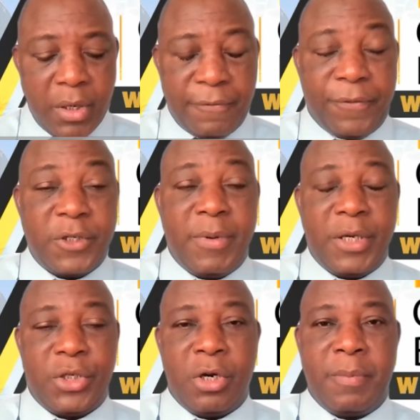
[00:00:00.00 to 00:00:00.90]
The force
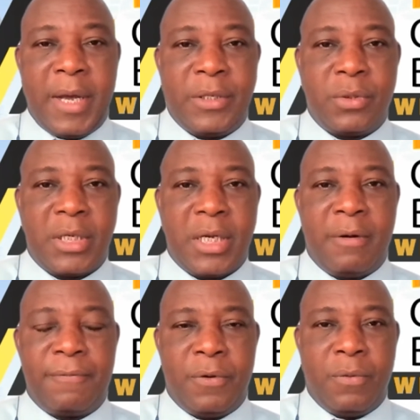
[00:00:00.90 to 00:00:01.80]
majeure by
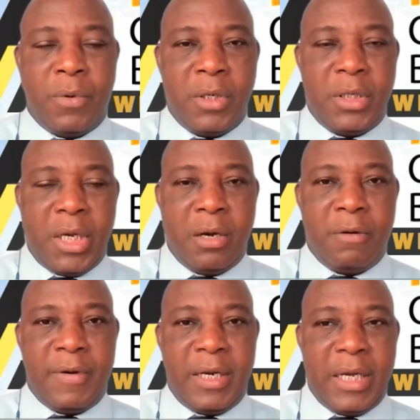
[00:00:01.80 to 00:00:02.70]
Total for 1 year
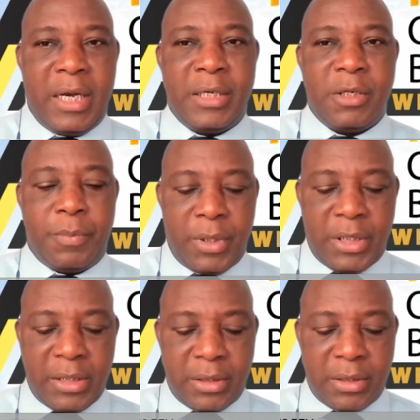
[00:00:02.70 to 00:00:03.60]
over the LNG
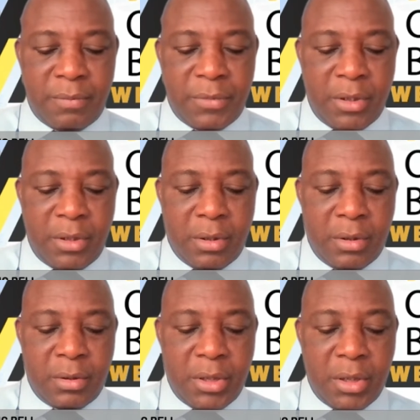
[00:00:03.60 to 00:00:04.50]
project is something
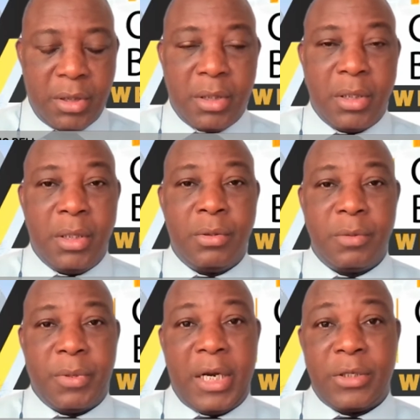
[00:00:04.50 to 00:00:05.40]
in the
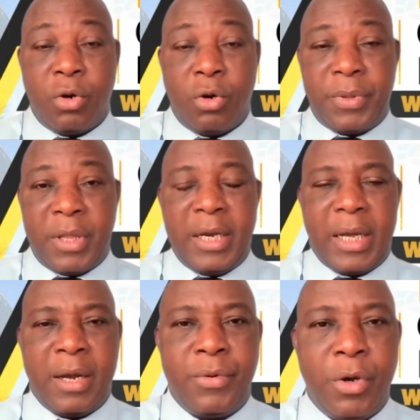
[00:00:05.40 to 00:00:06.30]
news, but let's hope that
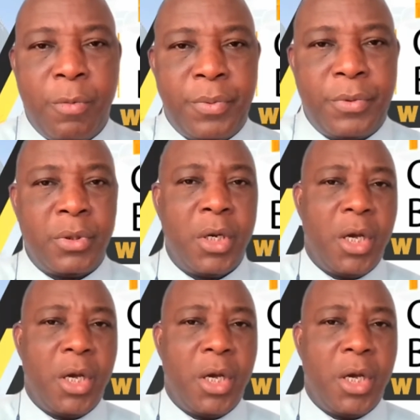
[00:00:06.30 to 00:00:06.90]
they can reopen